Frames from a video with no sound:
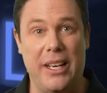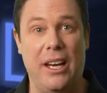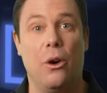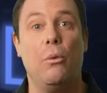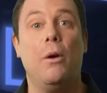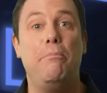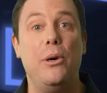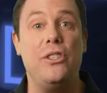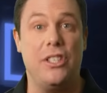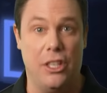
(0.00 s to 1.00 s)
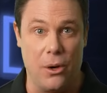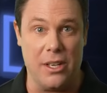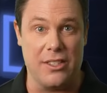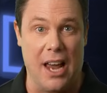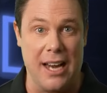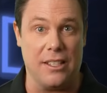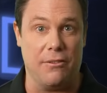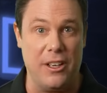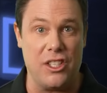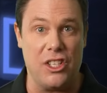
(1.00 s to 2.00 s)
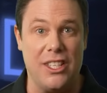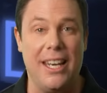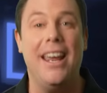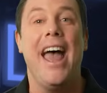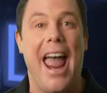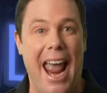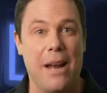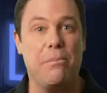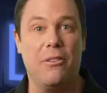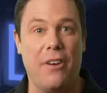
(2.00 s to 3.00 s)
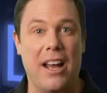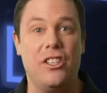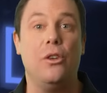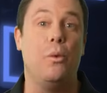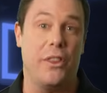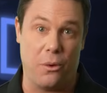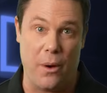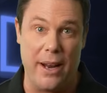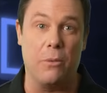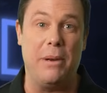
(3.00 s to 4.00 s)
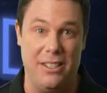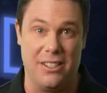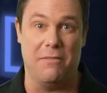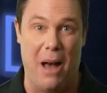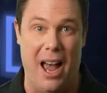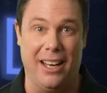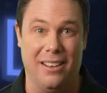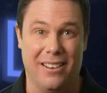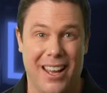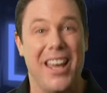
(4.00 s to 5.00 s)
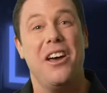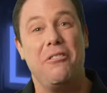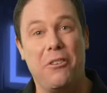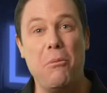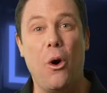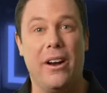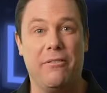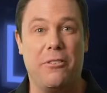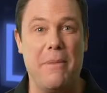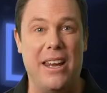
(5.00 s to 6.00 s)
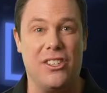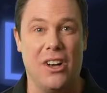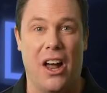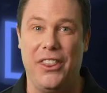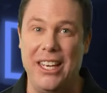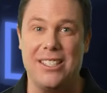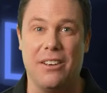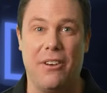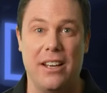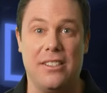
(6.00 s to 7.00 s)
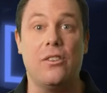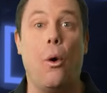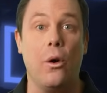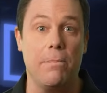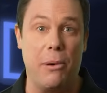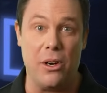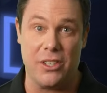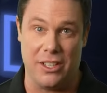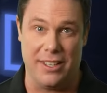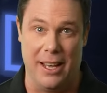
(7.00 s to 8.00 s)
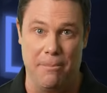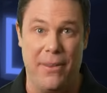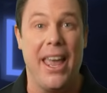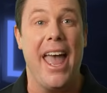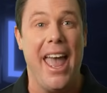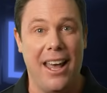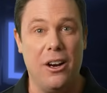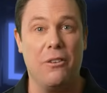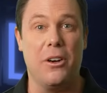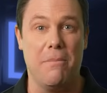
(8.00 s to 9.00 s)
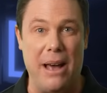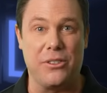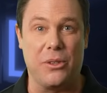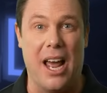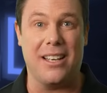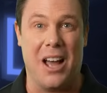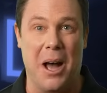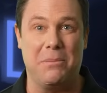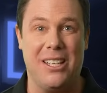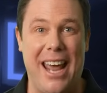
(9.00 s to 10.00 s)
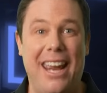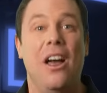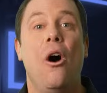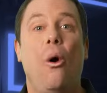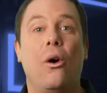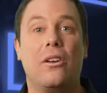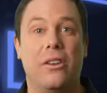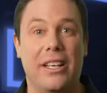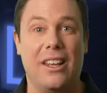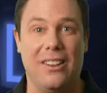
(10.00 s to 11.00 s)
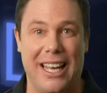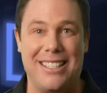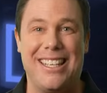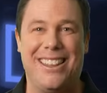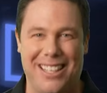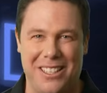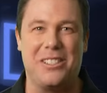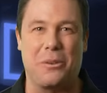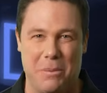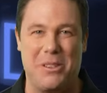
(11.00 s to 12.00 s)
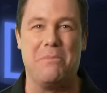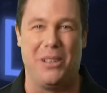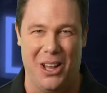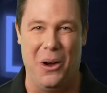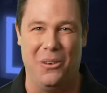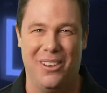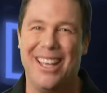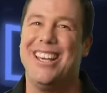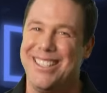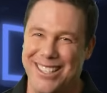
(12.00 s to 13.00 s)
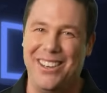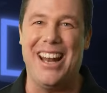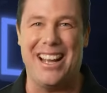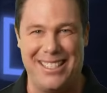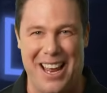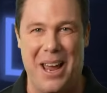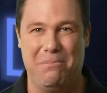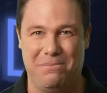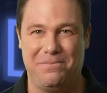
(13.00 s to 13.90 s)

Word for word: here will boost your design's efficiency and provide you with greater peace of mind. For more information on these devices or to purchase them, head over to Mouser.com today or click the links in the description below. See you next time.